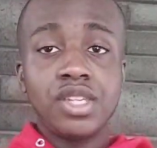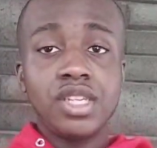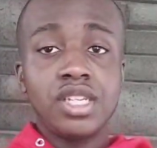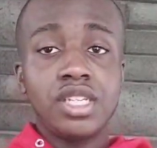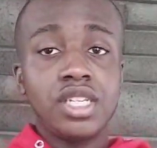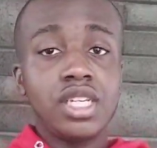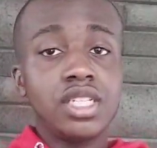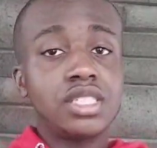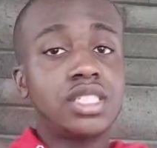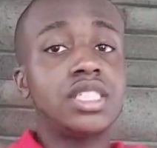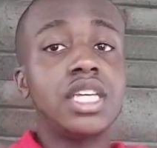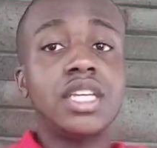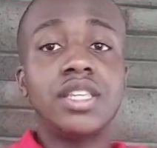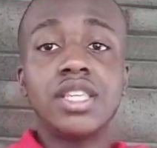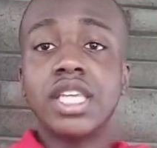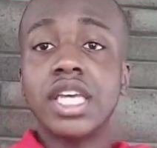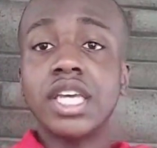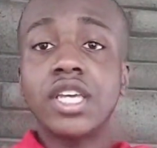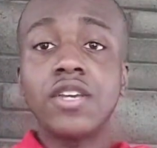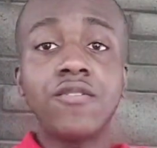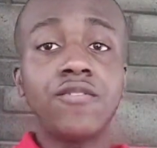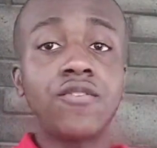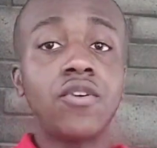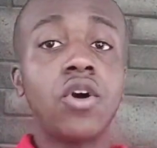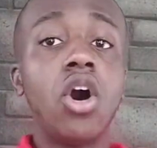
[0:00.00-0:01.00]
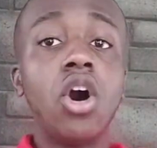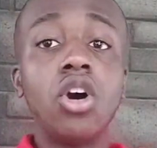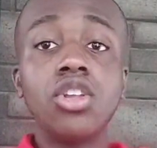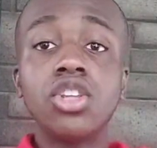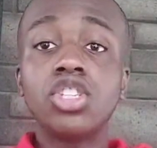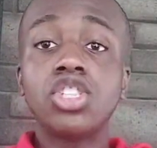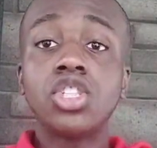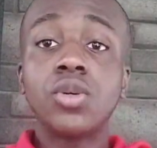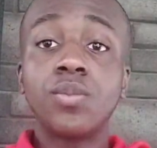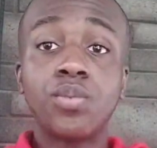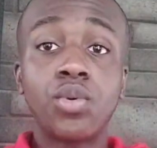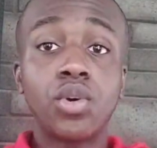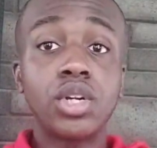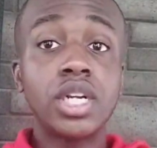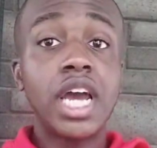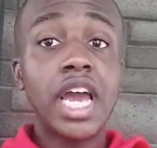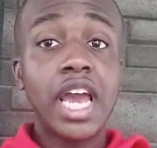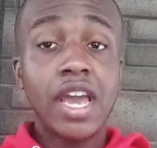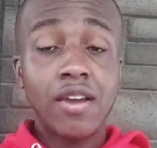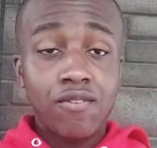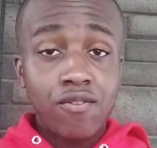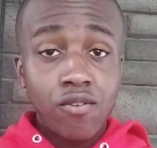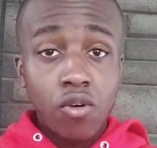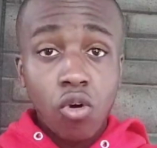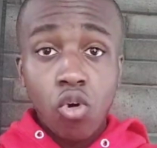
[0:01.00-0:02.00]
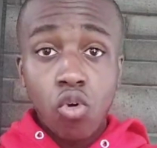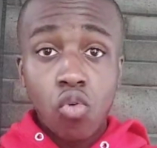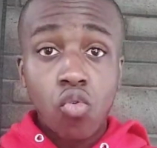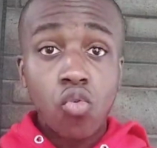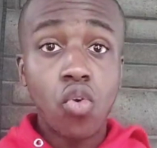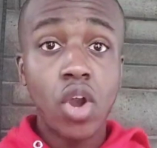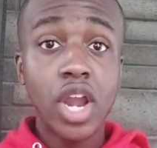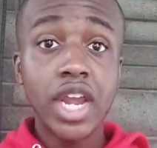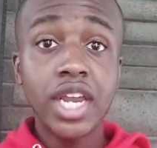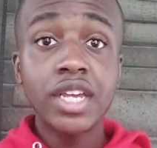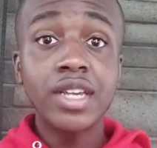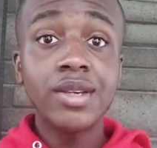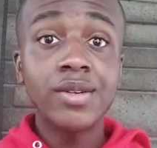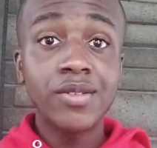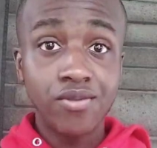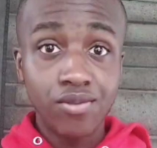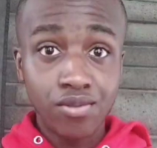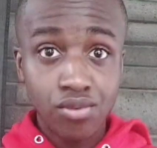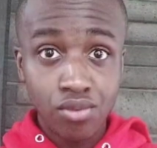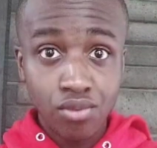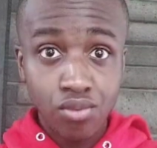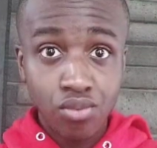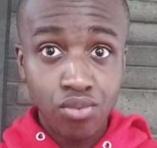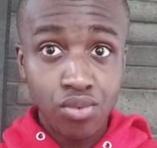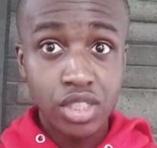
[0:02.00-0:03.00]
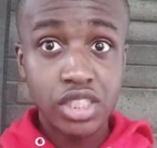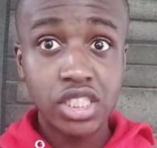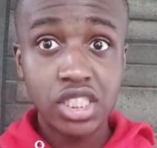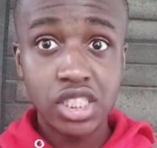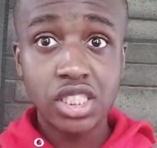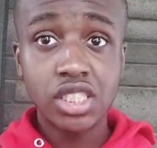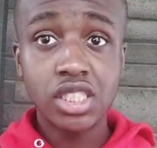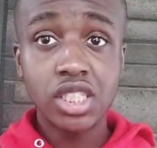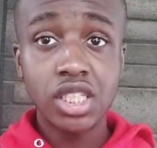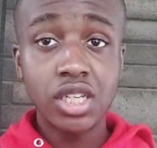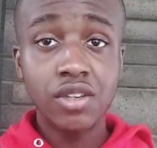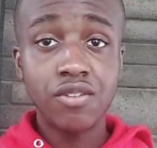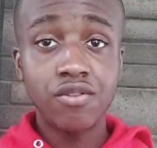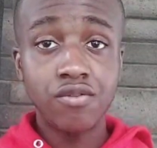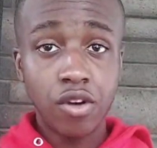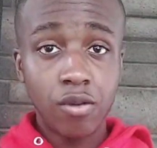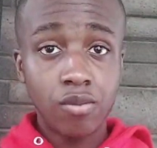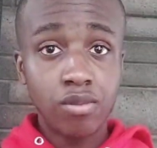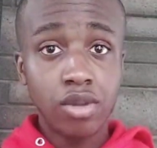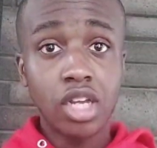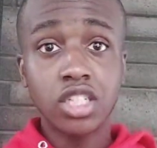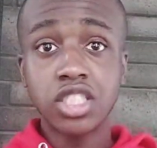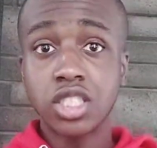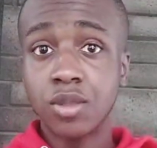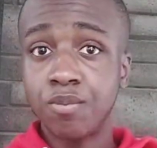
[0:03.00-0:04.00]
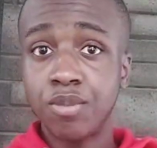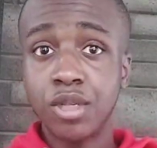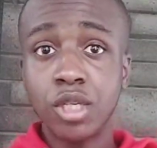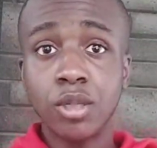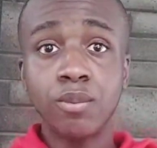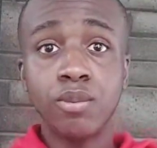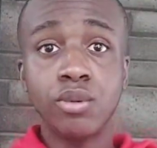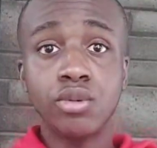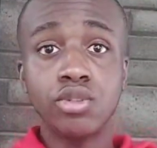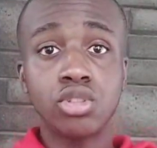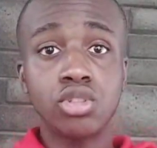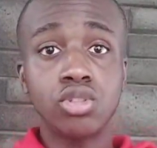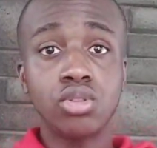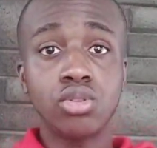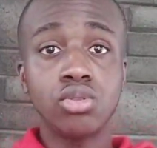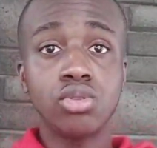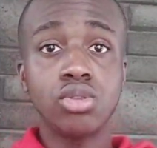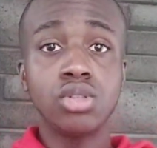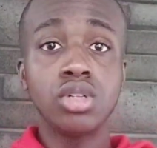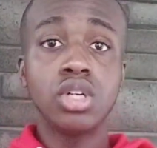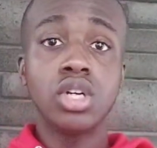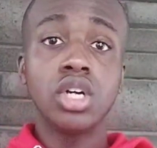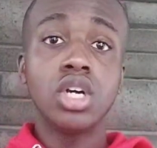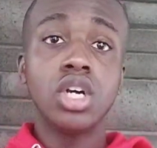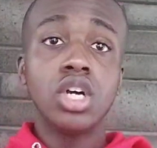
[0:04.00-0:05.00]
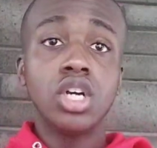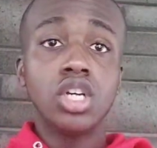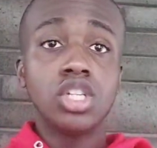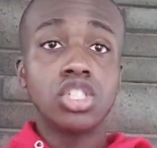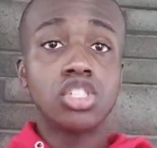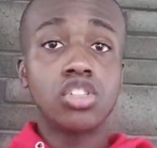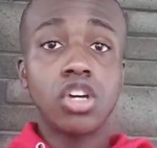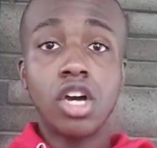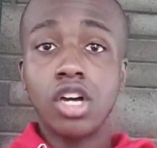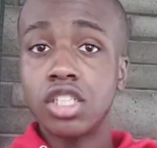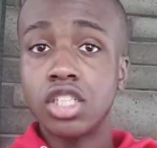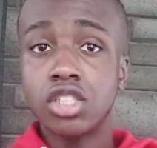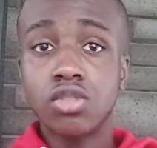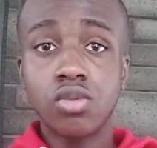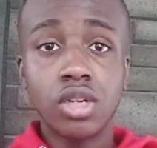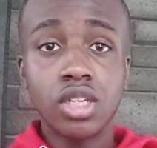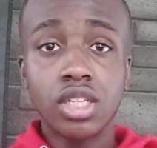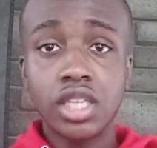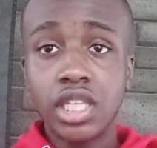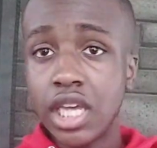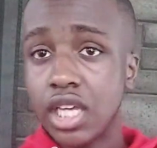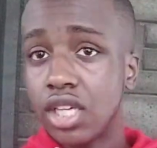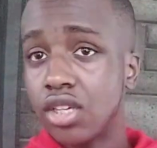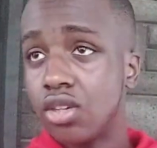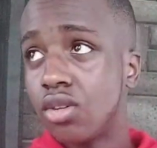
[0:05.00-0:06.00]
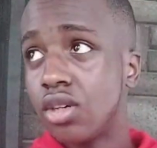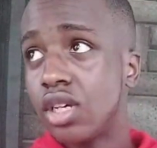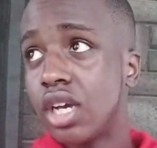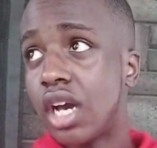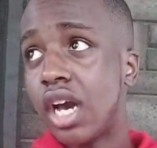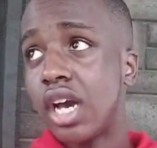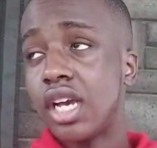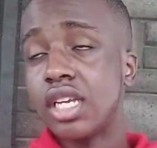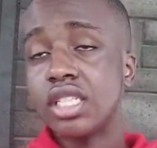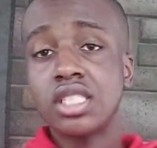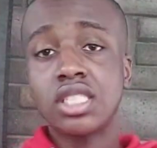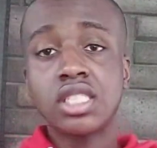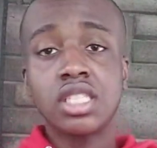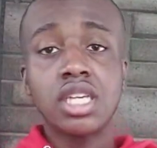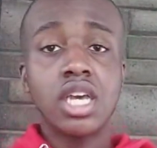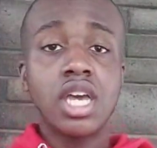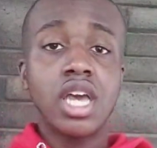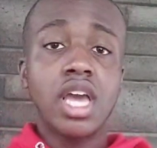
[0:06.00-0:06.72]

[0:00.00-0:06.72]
Yes, and thank you for all the support I have already received from lots of people too. So I just want to thank you guys.